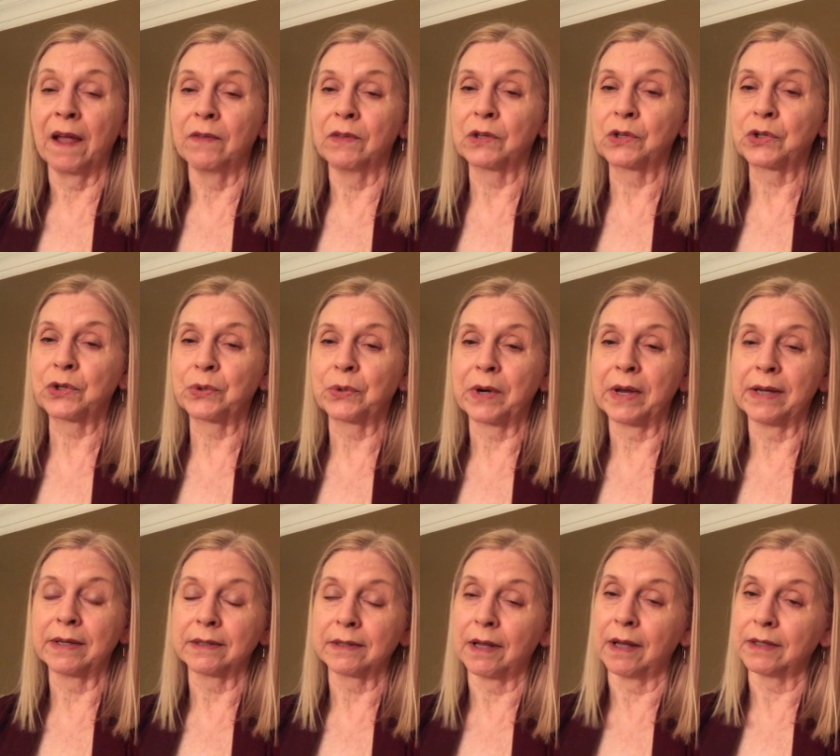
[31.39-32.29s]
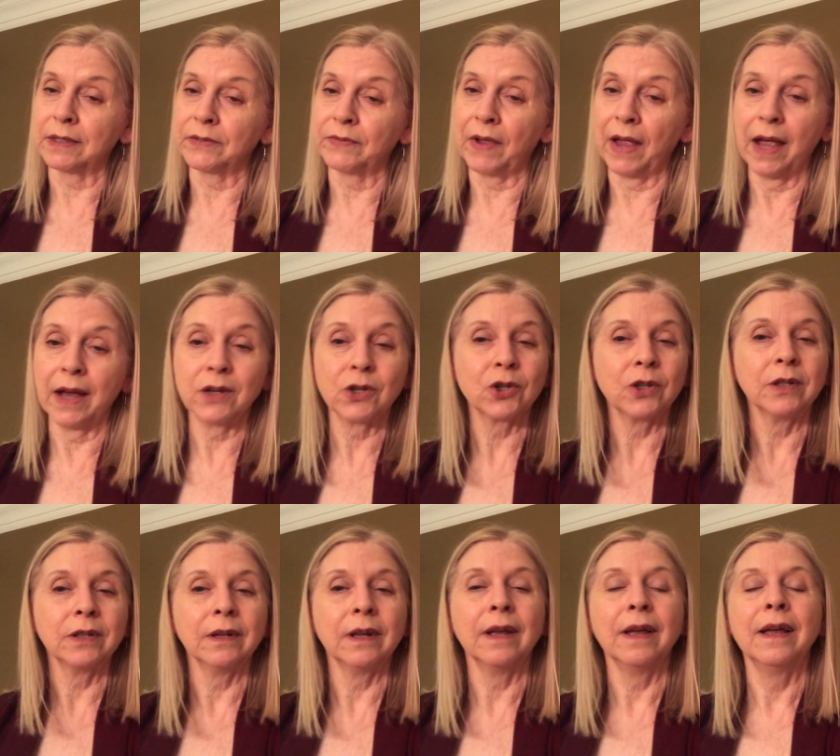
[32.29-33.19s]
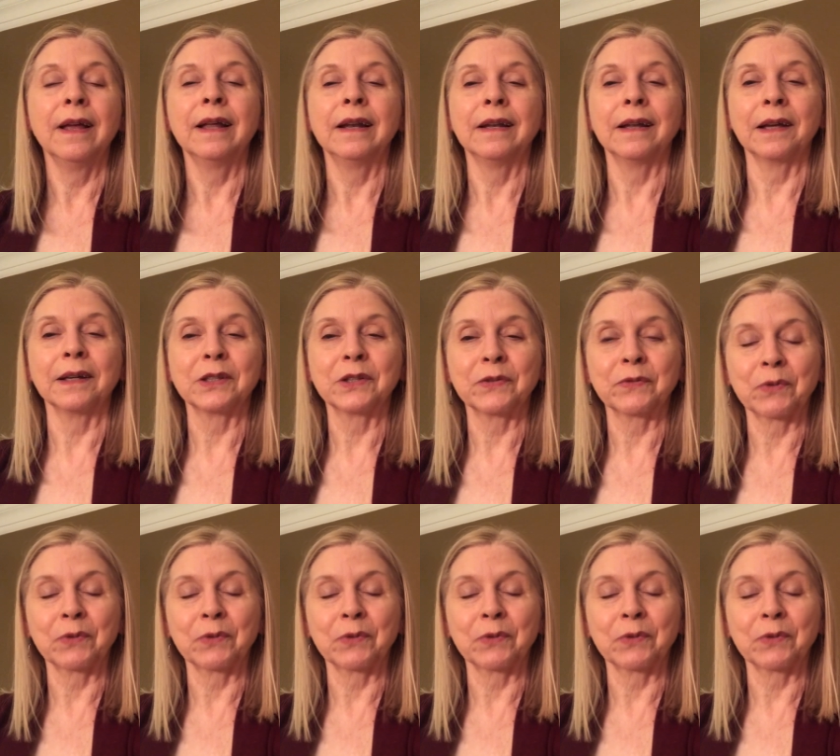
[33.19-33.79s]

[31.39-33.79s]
The story has lots of action, lots